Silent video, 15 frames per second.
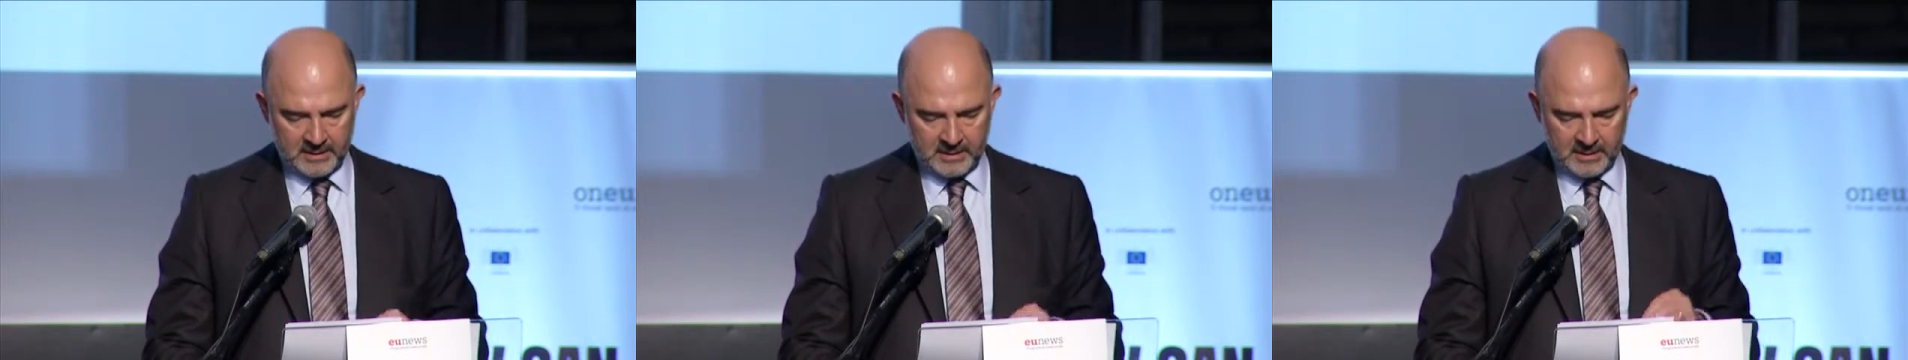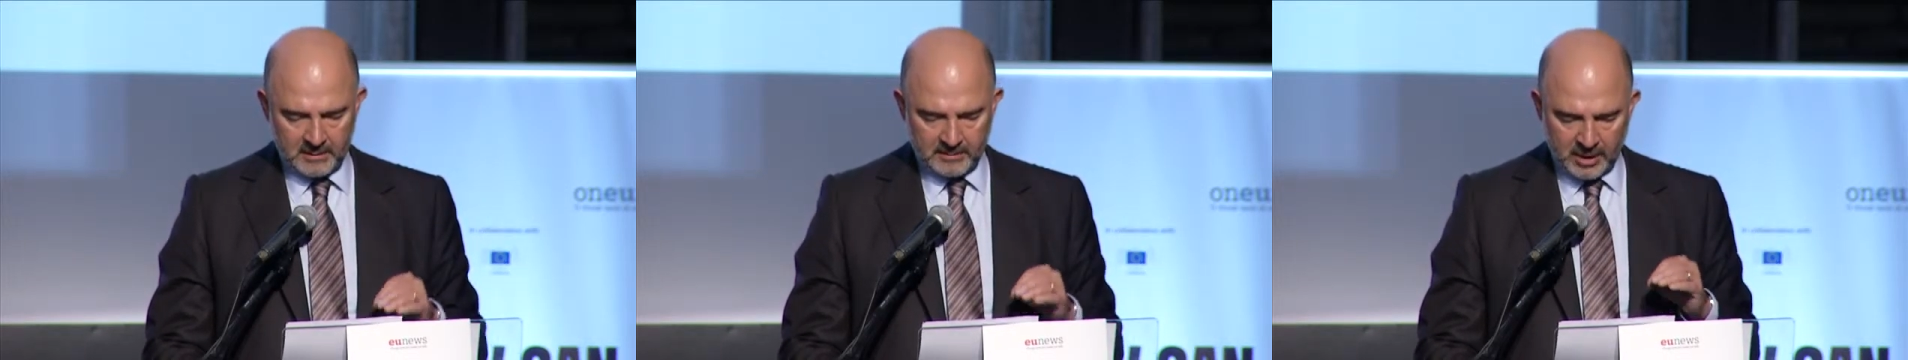
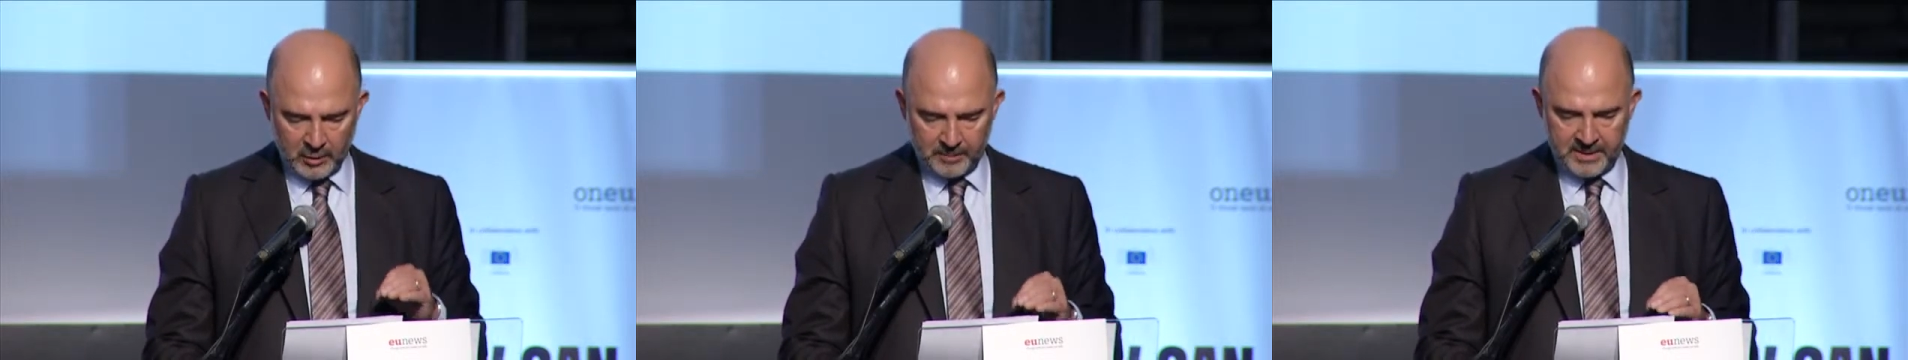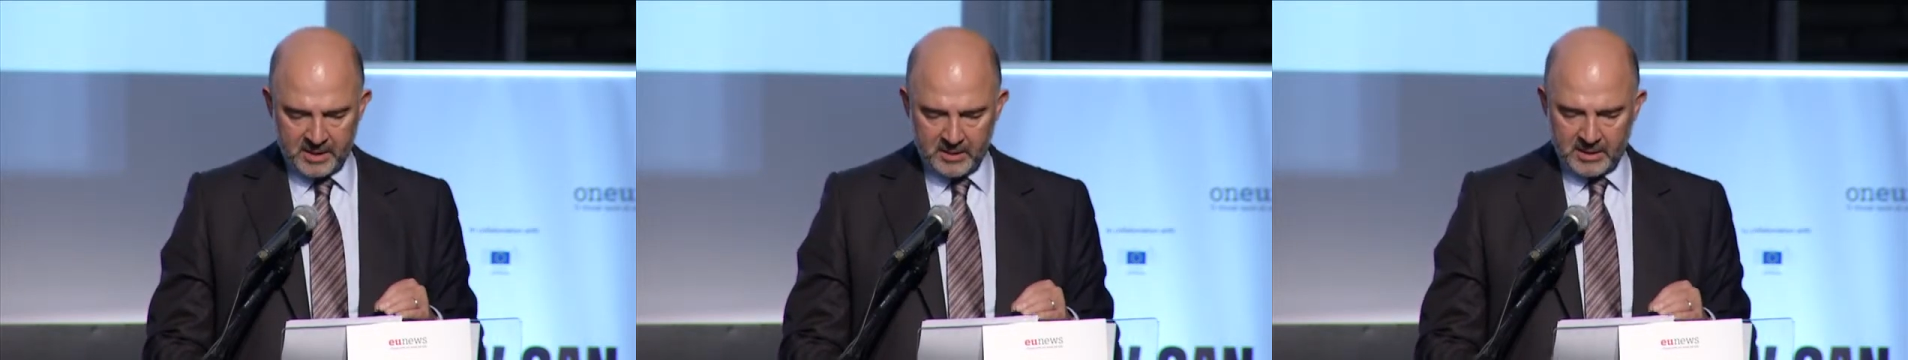In my
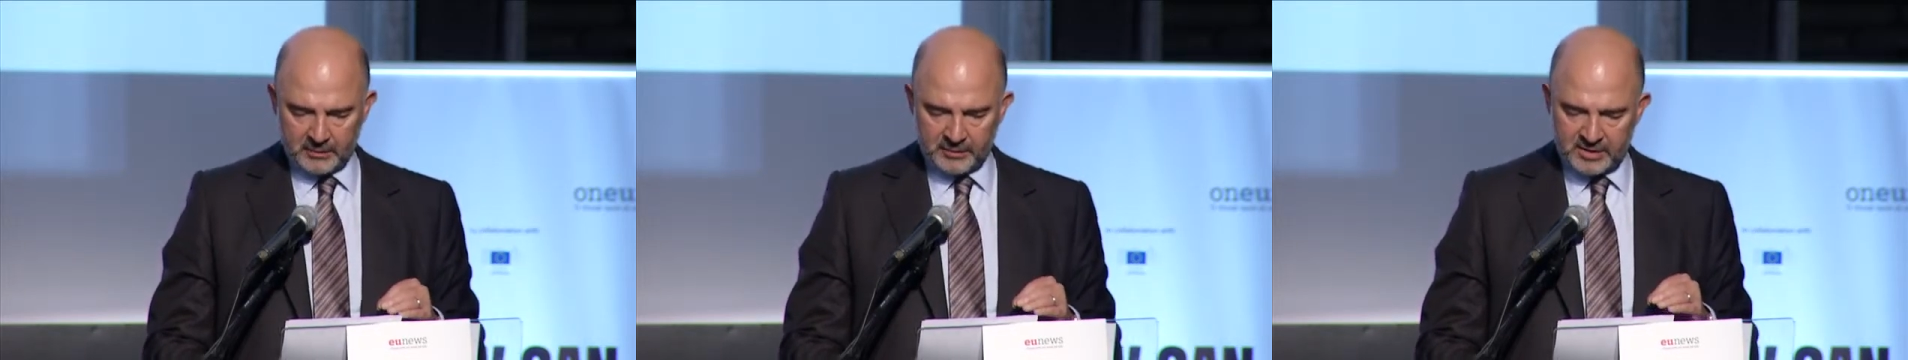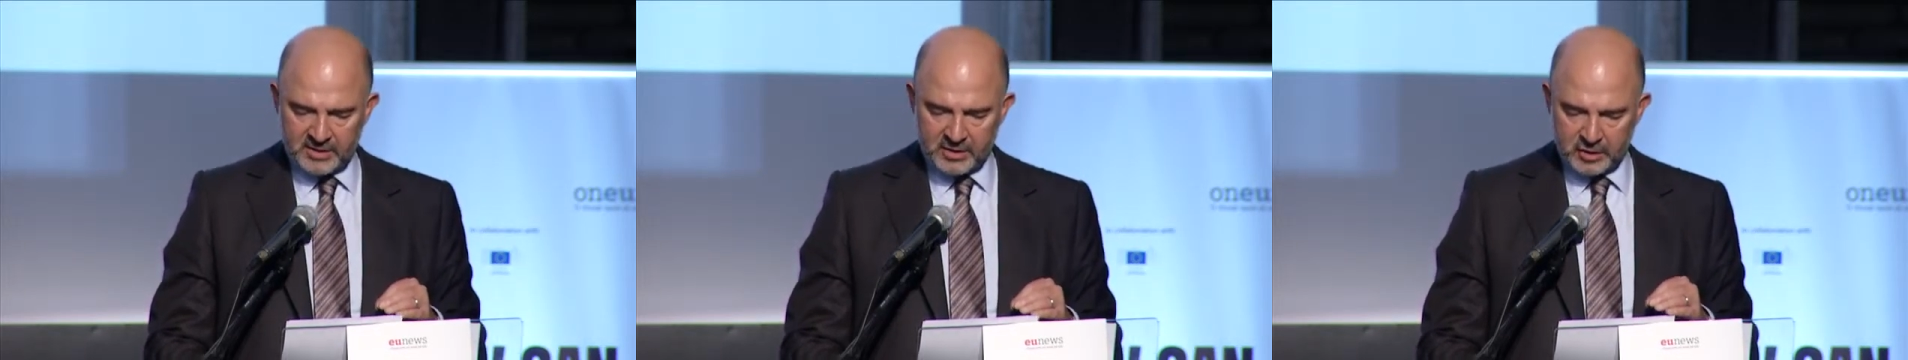opinion, our
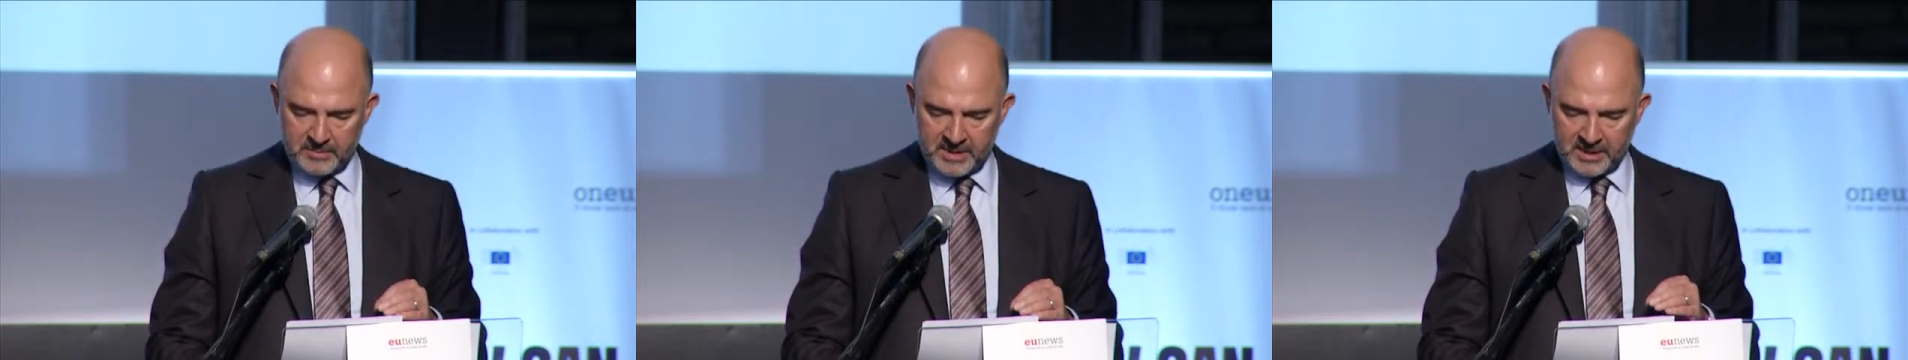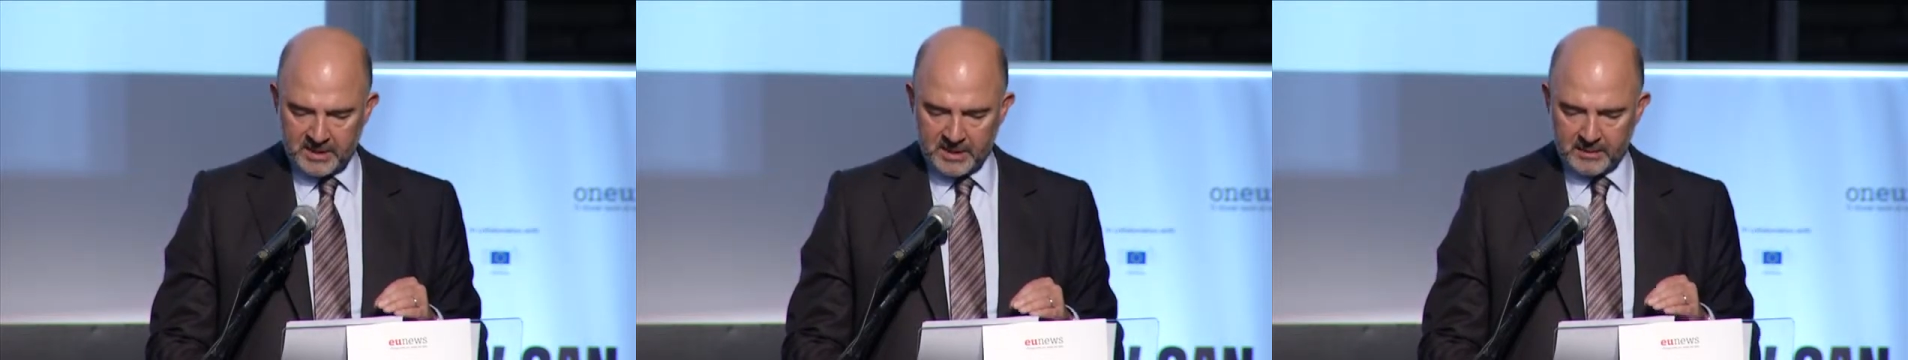decision
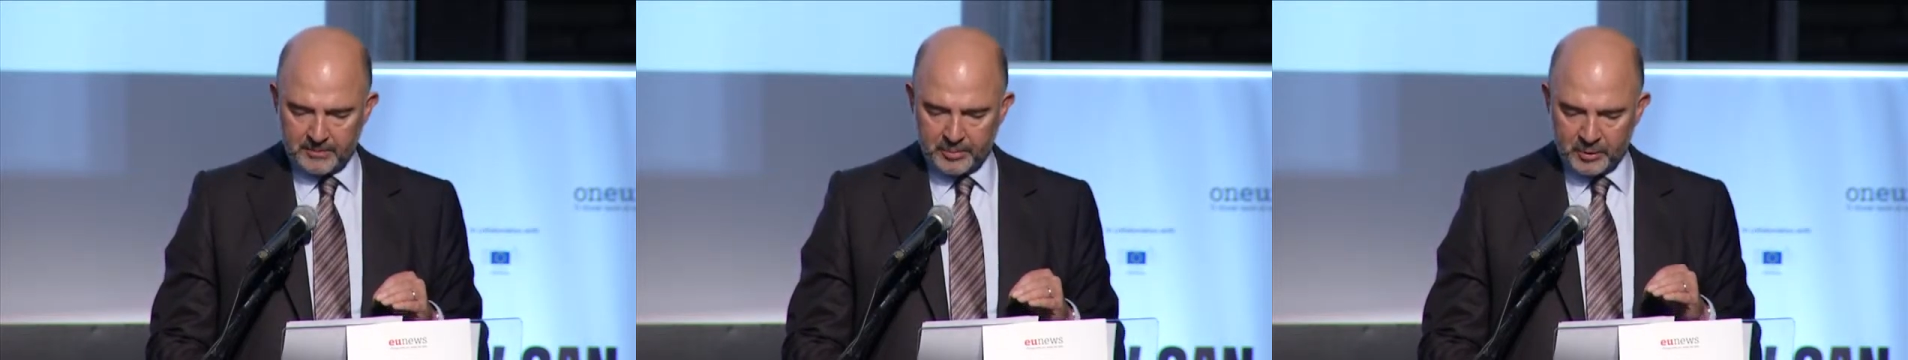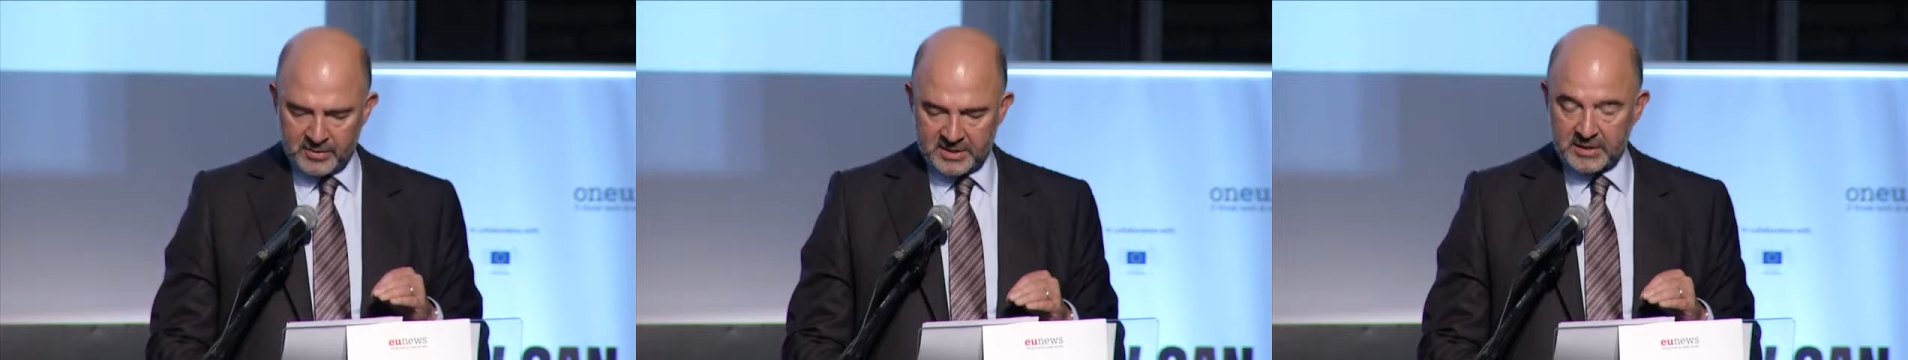making
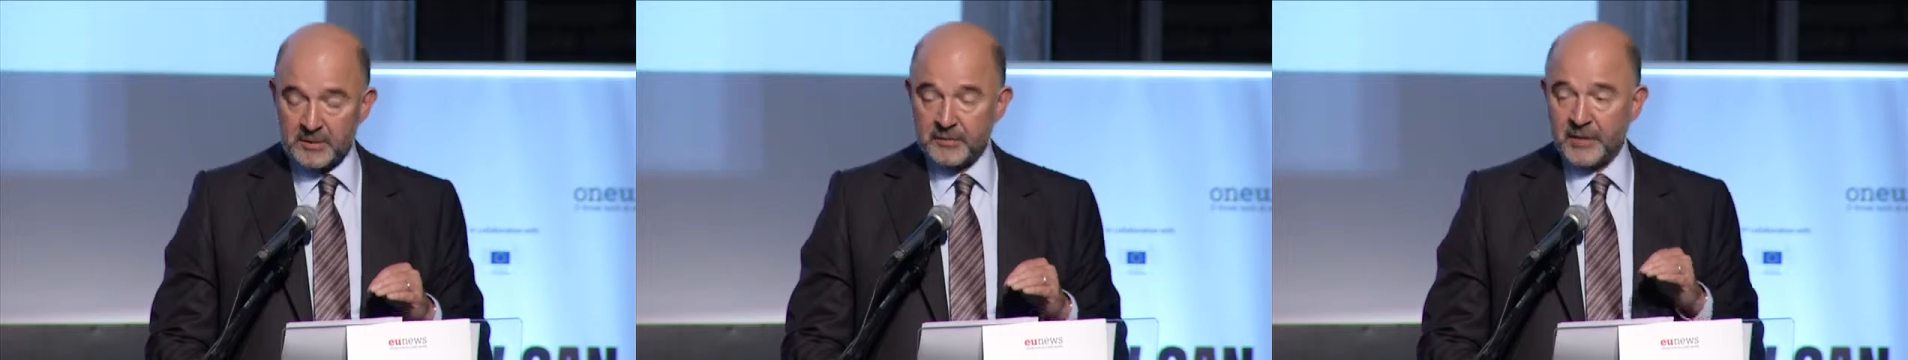process